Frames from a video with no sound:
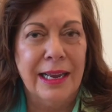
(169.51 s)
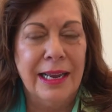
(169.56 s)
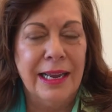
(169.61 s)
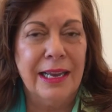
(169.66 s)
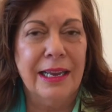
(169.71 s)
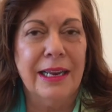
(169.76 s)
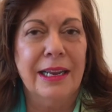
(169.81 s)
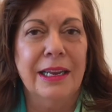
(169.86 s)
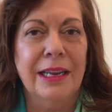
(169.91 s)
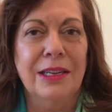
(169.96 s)

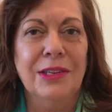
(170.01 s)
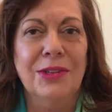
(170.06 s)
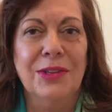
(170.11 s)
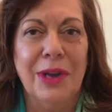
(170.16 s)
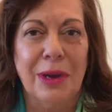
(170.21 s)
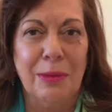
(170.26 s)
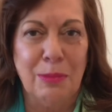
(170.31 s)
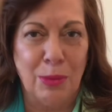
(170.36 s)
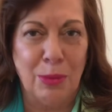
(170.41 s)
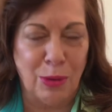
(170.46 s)
It is
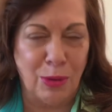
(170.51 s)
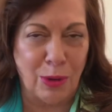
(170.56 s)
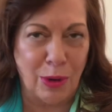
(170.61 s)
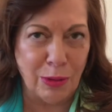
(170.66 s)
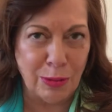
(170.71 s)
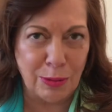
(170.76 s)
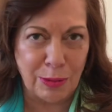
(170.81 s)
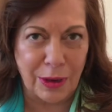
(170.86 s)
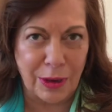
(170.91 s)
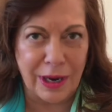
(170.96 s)

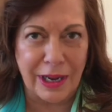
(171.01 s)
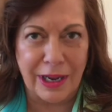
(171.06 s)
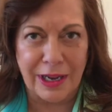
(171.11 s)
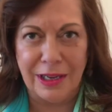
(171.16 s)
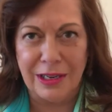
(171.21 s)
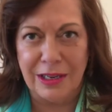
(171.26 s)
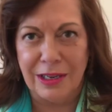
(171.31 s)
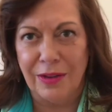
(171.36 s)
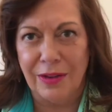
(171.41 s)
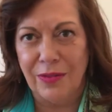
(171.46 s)

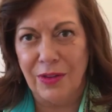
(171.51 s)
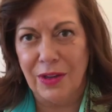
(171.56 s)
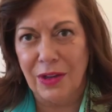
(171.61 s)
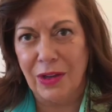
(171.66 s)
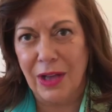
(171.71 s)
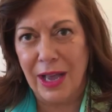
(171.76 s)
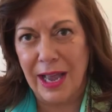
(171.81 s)
appropriate to feel